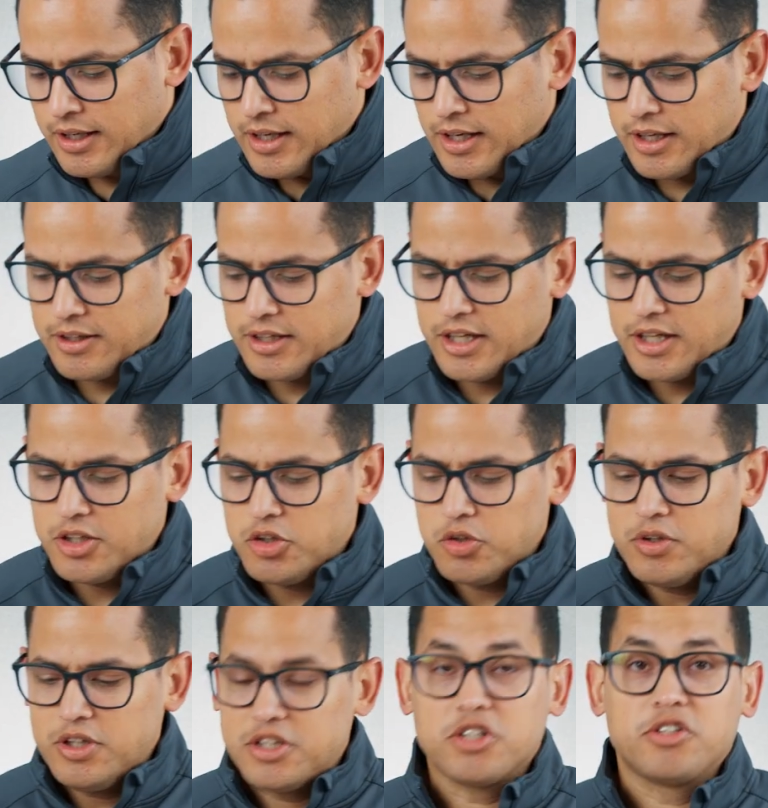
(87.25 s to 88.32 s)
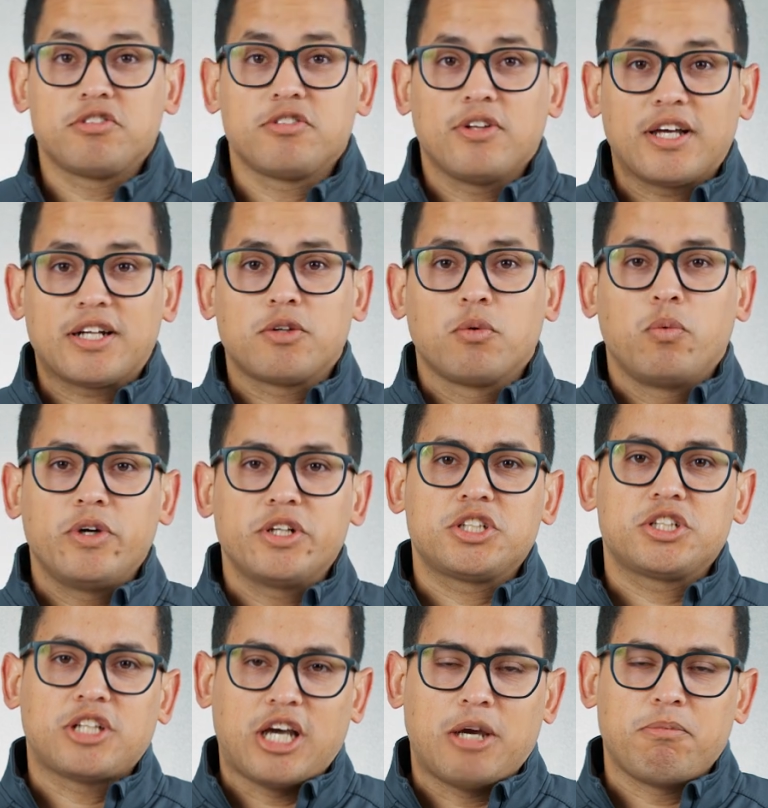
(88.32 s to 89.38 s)
And then you need to select
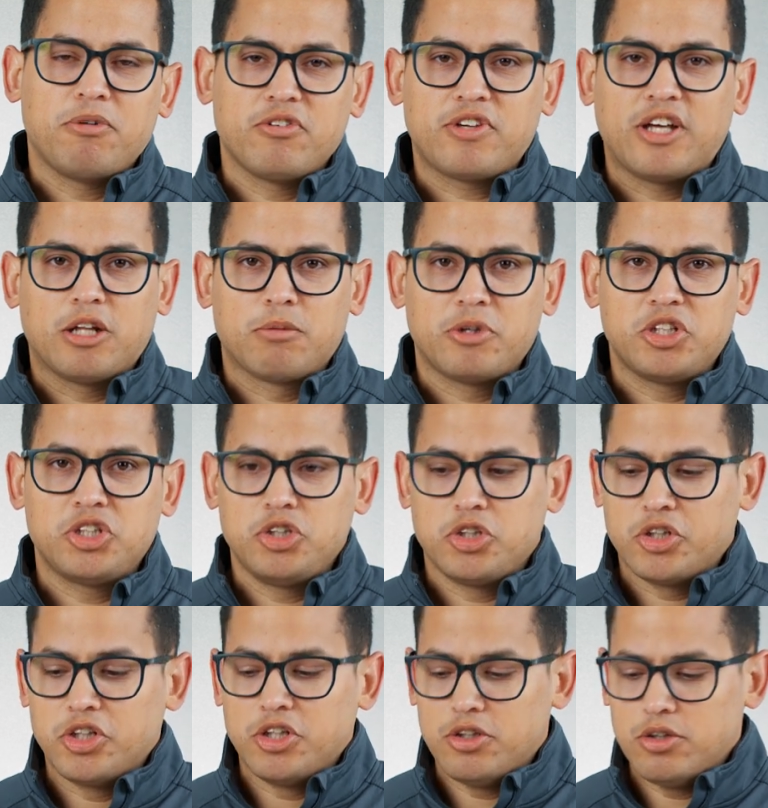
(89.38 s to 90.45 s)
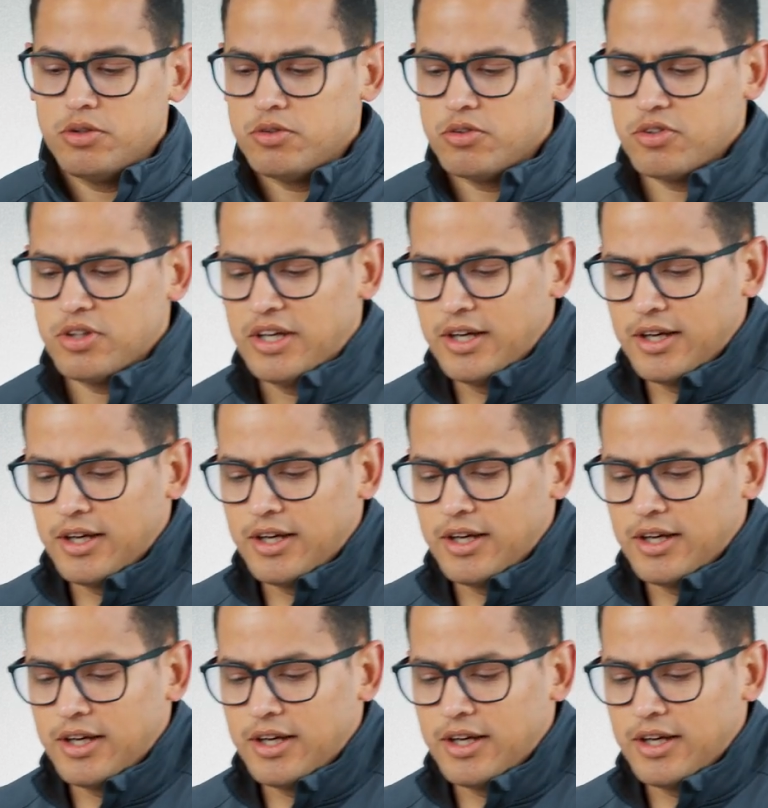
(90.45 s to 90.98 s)
which type of calibration you're going to use.